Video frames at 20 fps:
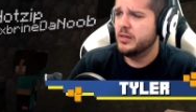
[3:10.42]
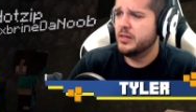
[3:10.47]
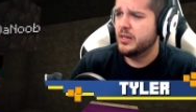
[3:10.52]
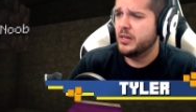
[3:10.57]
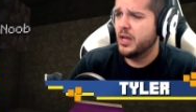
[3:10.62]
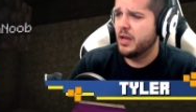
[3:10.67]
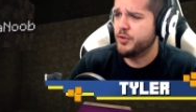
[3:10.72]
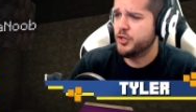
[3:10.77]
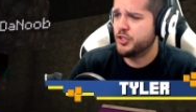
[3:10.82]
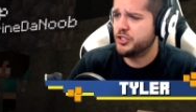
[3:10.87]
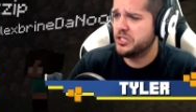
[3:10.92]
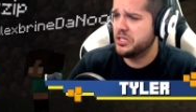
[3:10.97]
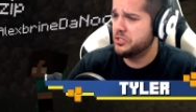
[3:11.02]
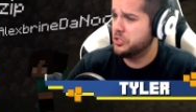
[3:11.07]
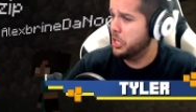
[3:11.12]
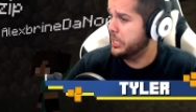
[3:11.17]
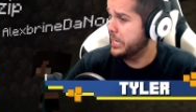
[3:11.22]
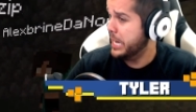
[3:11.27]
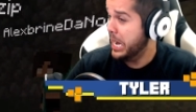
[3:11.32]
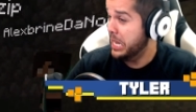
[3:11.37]
have you seen
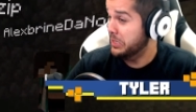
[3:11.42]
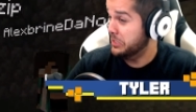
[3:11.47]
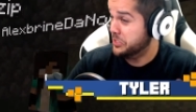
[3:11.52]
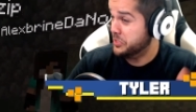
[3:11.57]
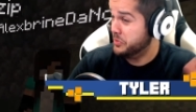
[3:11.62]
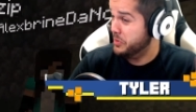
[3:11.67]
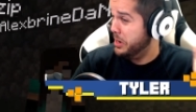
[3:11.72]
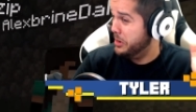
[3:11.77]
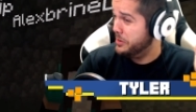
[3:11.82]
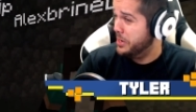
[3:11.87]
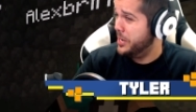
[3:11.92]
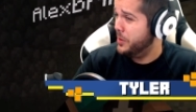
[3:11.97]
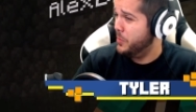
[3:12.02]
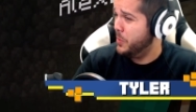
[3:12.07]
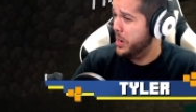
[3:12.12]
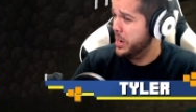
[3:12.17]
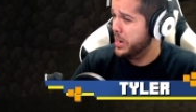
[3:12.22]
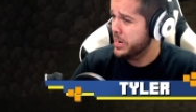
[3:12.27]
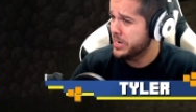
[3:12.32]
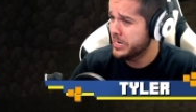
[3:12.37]
Dark Alex around
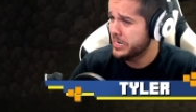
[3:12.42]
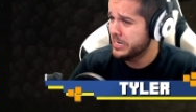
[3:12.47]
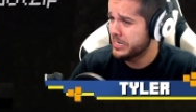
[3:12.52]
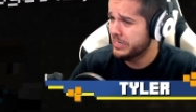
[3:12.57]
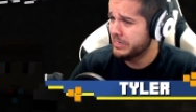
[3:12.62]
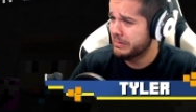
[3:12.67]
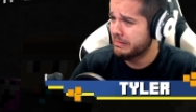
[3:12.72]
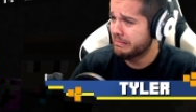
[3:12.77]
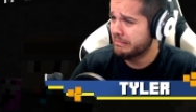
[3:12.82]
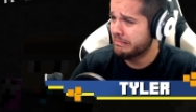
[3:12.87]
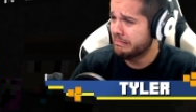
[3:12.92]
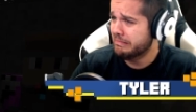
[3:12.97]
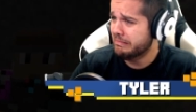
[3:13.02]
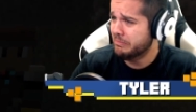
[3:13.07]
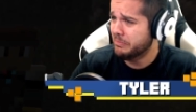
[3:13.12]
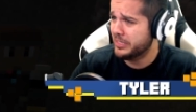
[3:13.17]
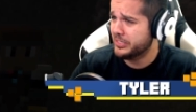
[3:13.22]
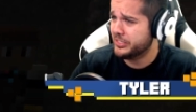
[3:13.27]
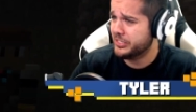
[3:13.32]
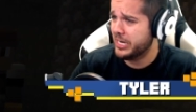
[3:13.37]
anywhere,
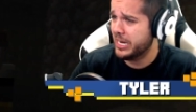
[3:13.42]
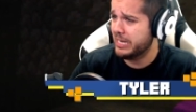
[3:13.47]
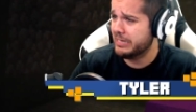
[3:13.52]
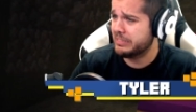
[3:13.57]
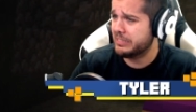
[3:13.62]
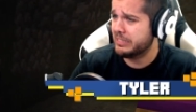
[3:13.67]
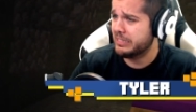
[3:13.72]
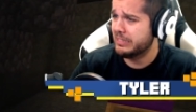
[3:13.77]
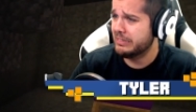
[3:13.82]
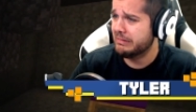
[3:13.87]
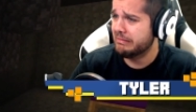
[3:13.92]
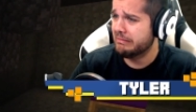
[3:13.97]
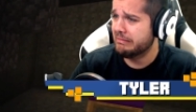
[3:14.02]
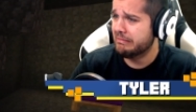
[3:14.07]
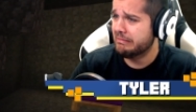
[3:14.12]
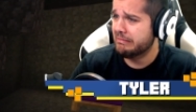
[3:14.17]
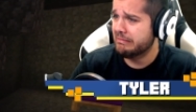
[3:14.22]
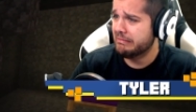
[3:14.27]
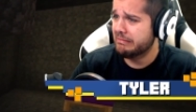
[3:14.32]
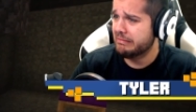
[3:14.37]
by chance?
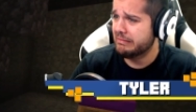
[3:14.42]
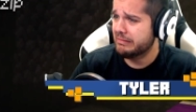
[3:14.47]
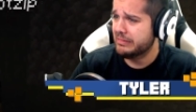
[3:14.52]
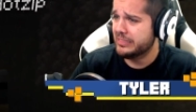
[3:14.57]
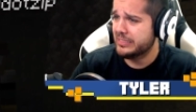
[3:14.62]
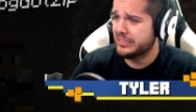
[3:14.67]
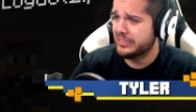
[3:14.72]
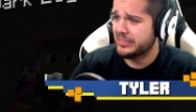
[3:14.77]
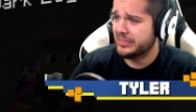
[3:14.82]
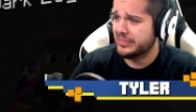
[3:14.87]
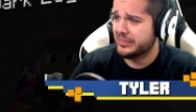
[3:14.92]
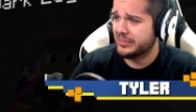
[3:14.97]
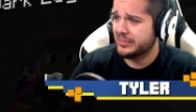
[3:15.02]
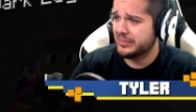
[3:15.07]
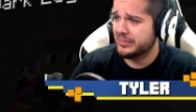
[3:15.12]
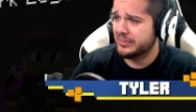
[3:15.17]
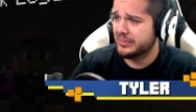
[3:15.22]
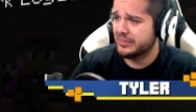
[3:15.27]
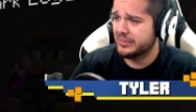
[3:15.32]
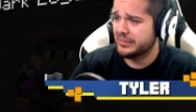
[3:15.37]
We're just looking for for
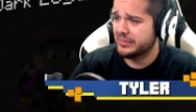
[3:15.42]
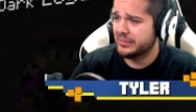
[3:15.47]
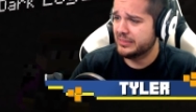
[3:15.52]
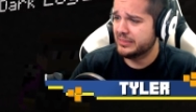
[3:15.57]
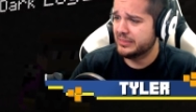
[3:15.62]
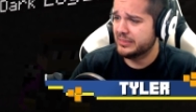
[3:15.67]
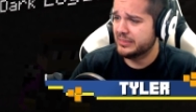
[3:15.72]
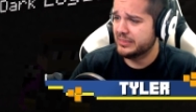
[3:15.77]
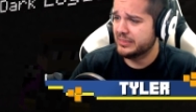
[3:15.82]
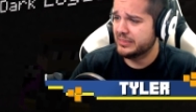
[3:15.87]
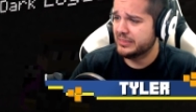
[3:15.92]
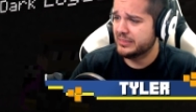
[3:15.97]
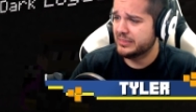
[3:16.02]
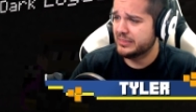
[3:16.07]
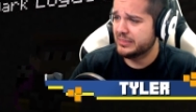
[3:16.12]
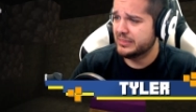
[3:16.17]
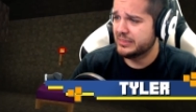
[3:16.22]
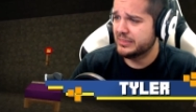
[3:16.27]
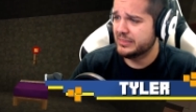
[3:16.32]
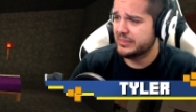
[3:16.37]
our dinner party, of
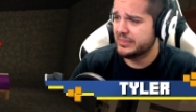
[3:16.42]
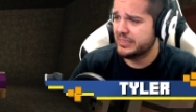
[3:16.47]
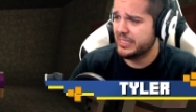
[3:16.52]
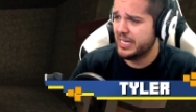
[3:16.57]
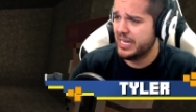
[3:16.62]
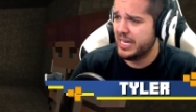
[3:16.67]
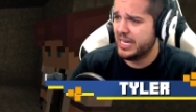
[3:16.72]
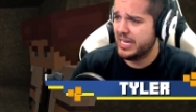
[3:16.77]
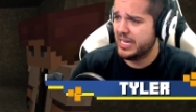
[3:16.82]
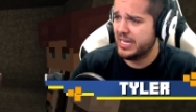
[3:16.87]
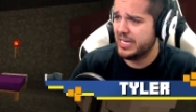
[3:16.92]
course. Yeah,